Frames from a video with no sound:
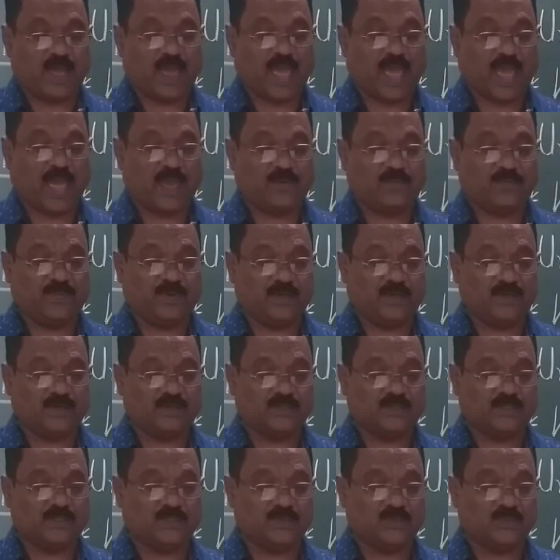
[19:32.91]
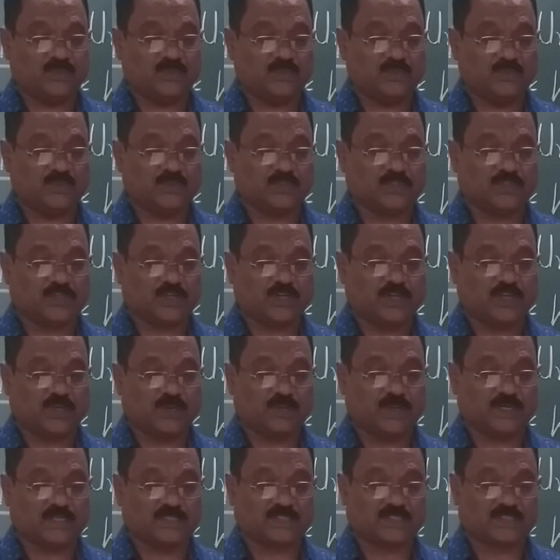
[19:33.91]
having used the
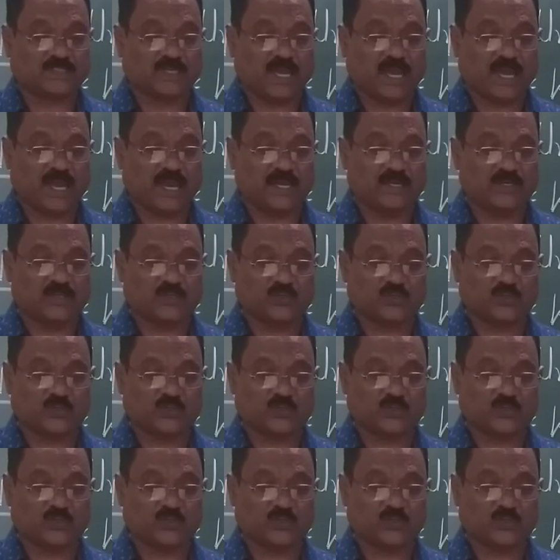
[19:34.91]
river sand